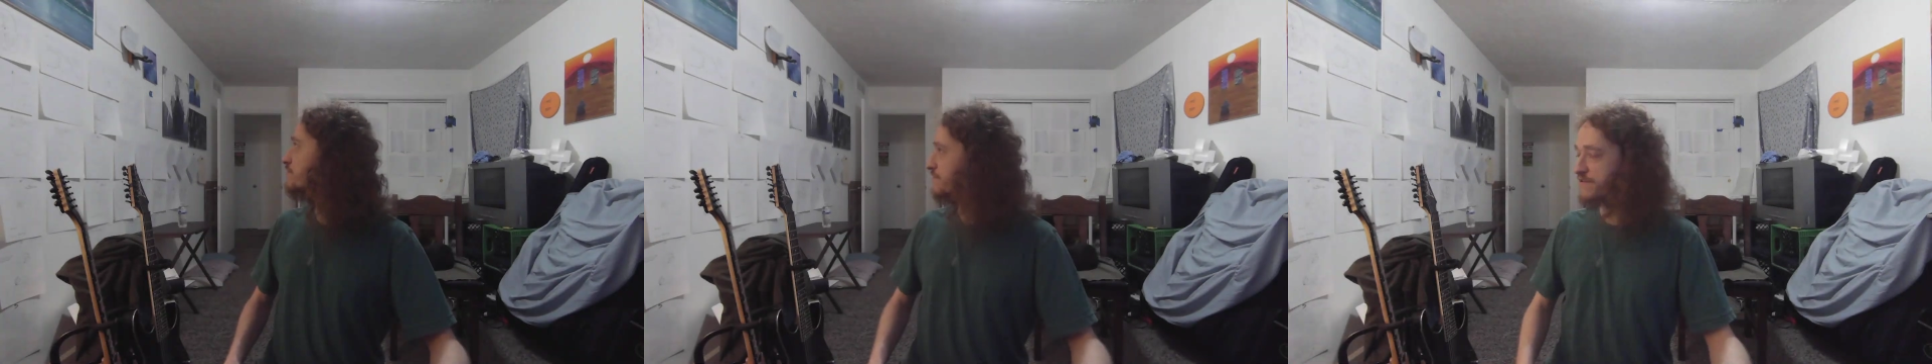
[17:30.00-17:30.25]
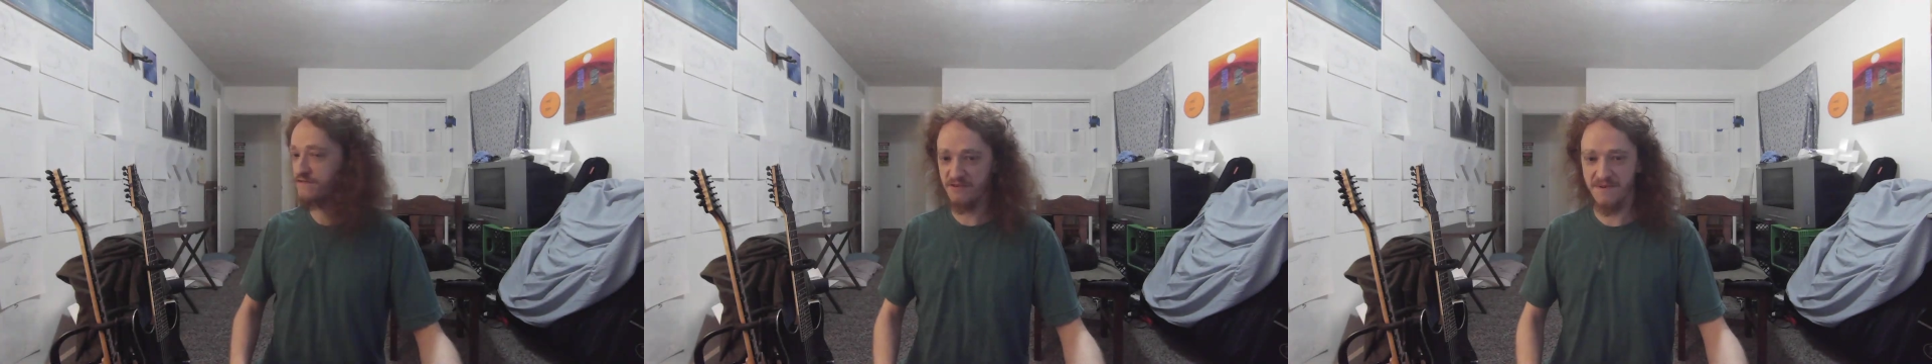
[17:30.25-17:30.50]
of
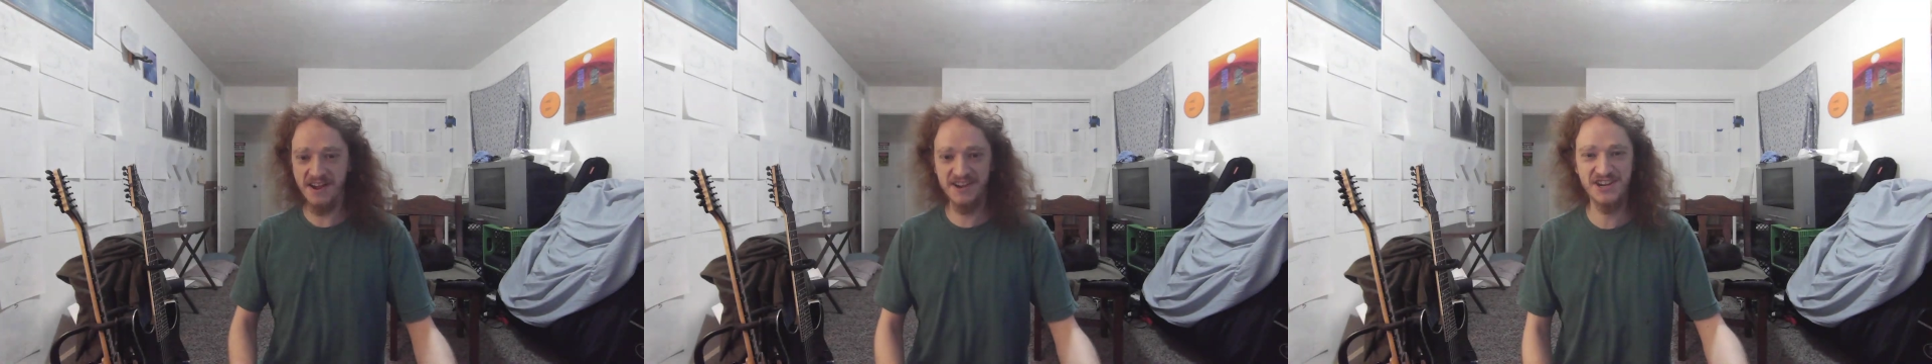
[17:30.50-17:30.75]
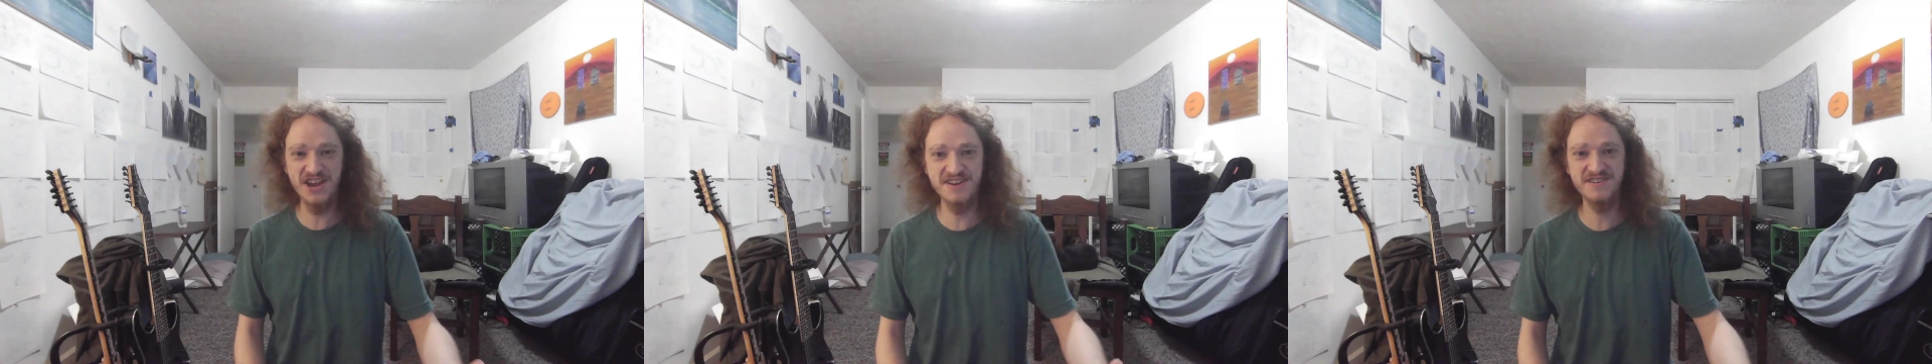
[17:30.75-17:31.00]

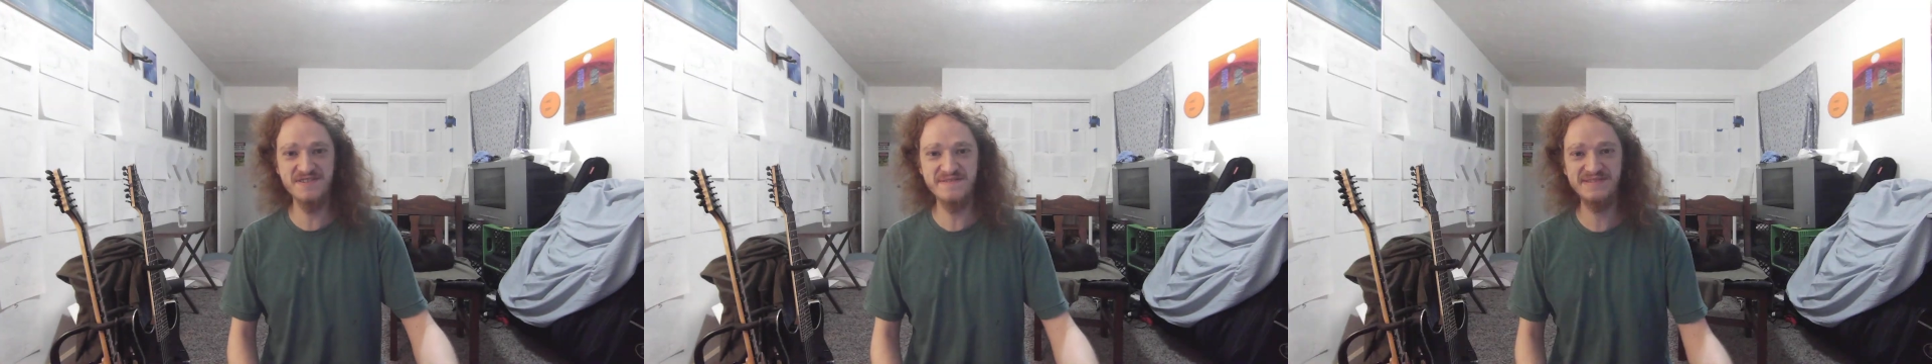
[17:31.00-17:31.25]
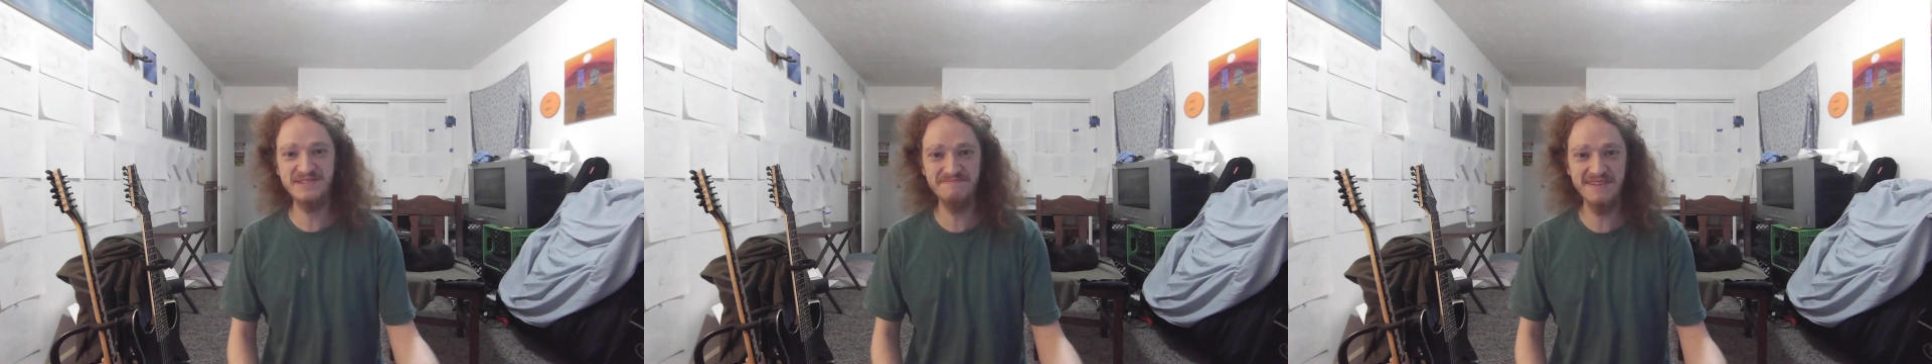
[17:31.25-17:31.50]
information
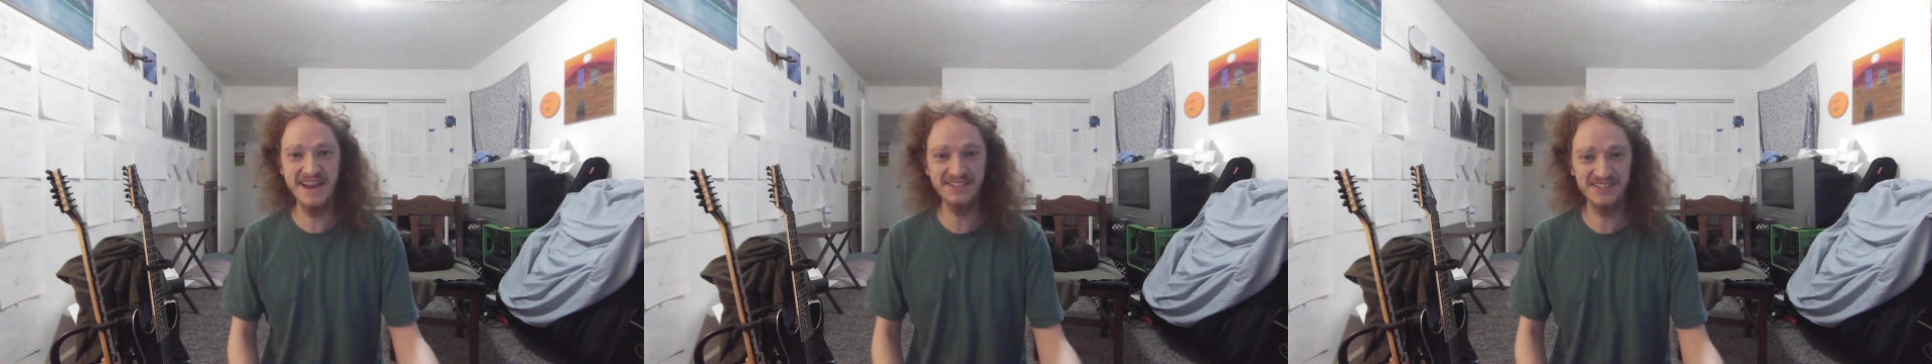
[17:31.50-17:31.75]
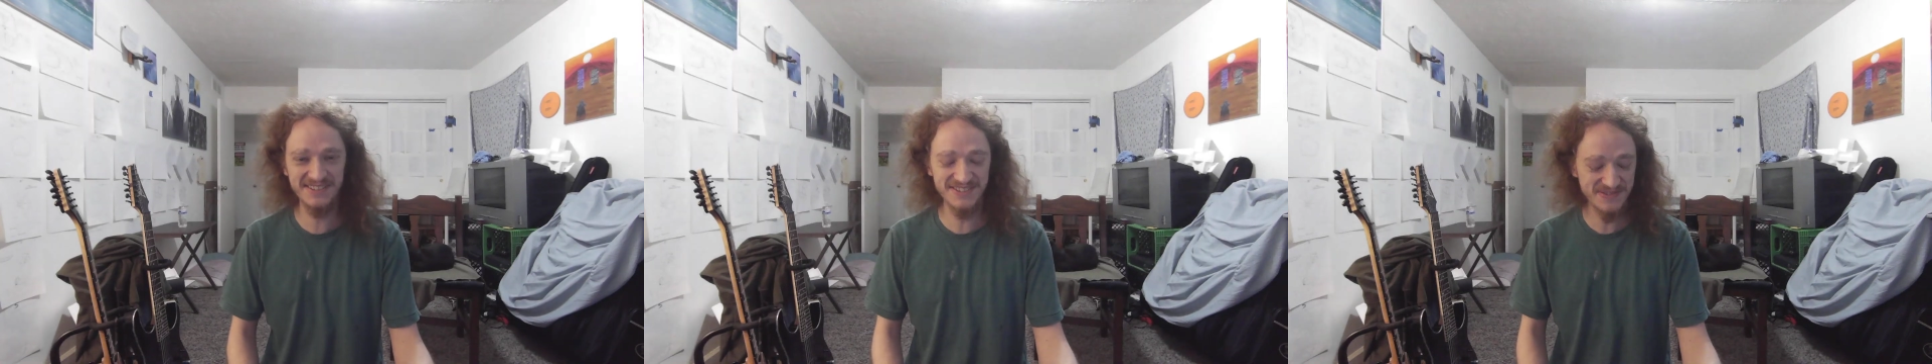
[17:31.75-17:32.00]
over the
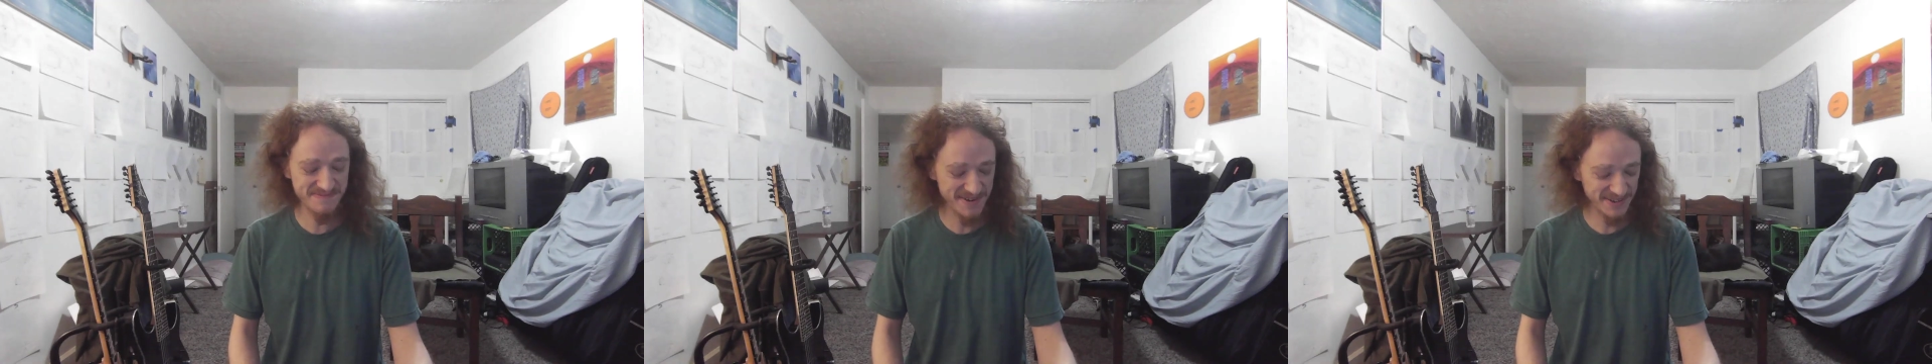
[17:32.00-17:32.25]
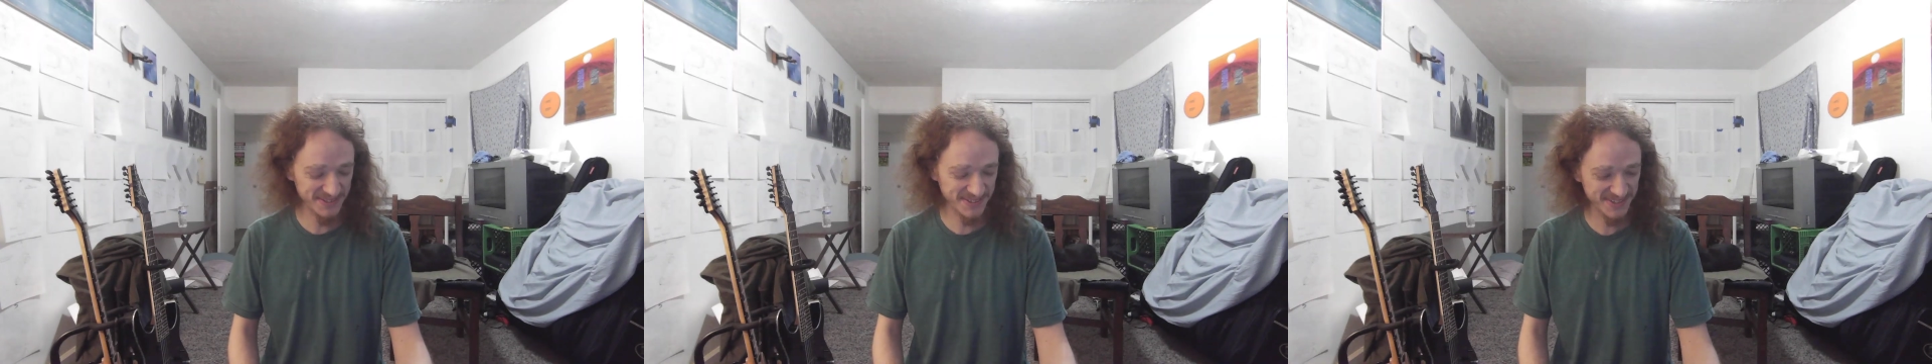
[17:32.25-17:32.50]
past 2
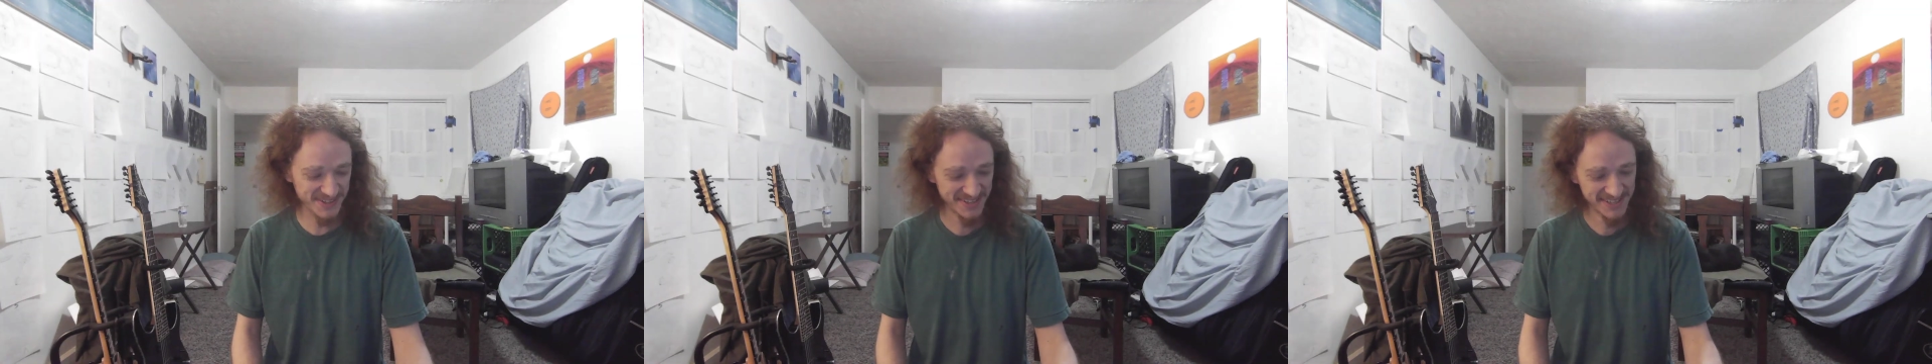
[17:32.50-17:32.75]
months.